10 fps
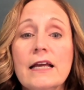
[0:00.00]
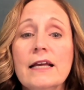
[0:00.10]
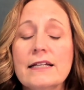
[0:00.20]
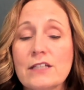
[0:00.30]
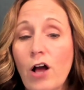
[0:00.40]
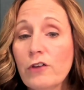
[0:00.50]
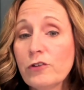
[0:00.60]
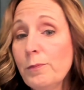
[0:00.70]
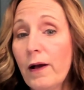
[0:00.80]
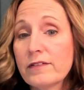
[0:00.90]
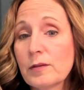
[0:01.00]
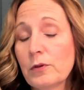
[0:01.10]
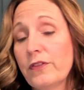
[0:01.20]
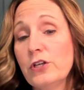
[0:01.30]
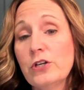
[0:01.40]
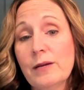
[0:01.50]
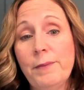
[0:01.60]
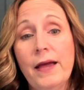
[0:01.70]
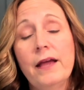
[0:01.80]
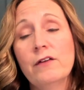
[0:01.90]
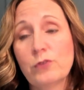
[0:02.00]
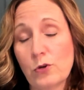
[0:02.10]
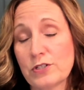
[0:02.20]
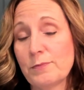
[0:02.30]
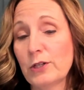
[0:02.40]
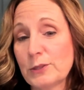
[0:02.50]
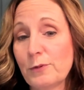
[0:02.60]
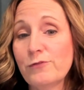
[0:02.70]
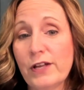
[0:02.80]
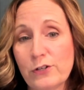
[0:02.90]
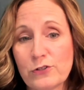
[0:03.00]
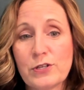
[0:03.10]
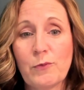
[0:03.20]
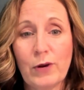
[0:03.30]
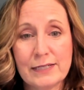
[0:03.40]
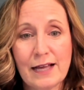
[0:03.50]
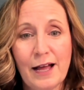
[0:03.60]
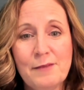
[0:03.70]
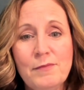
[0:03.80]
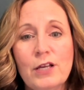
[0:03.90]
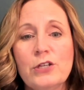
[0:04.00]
It's also possible that you can pay, of course, multiple vendors at one time.